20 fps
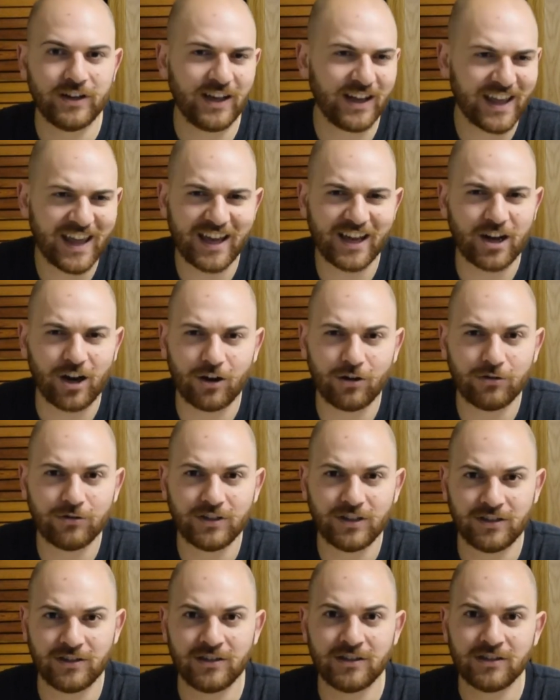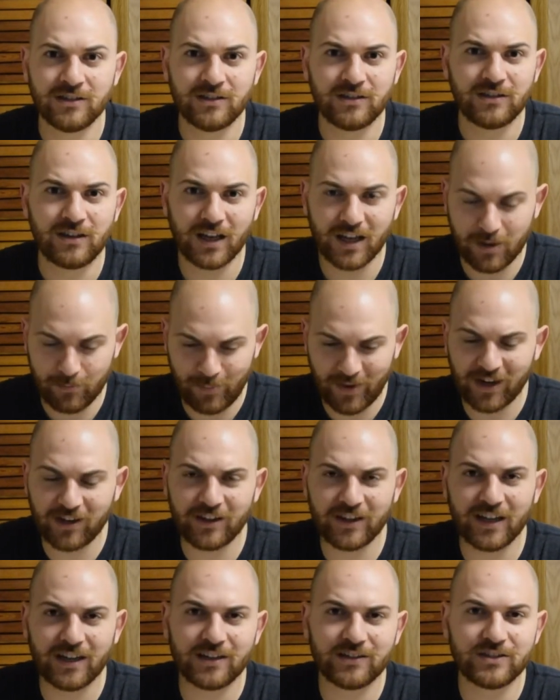I can't code. I can
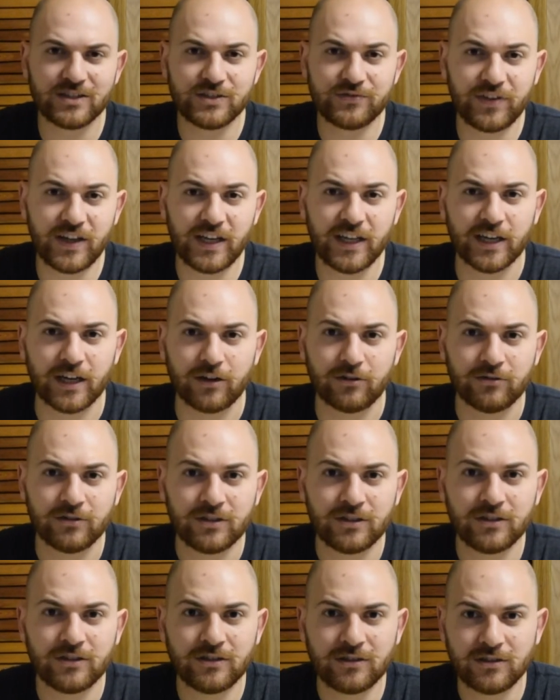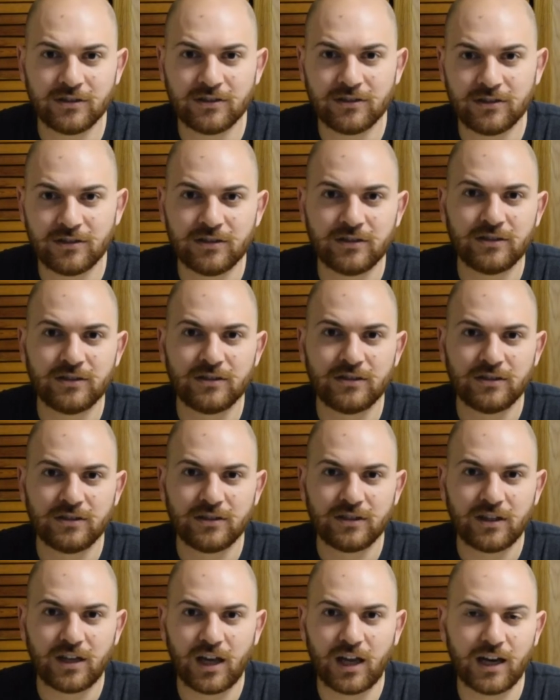barely edit this video.
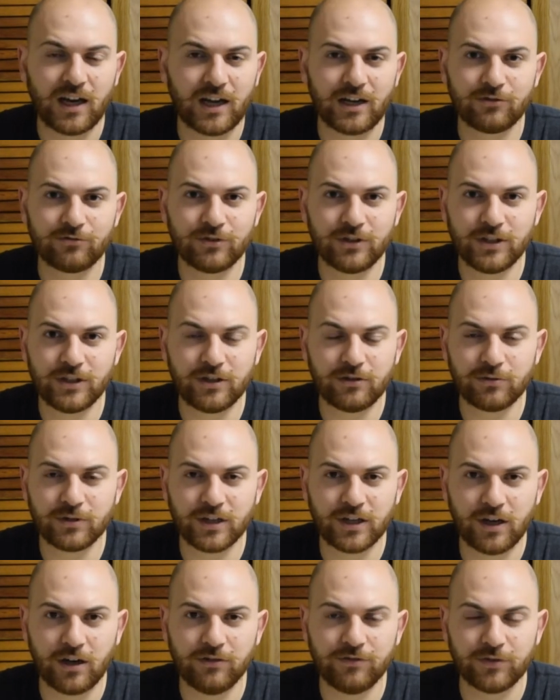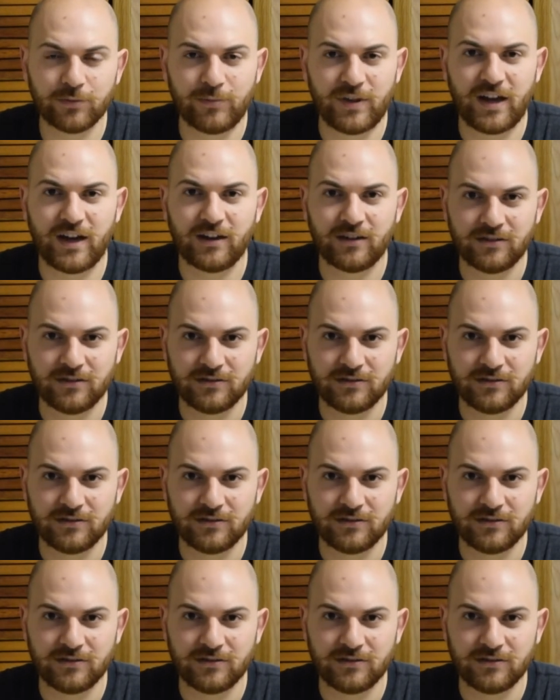I don't really know where to go from there.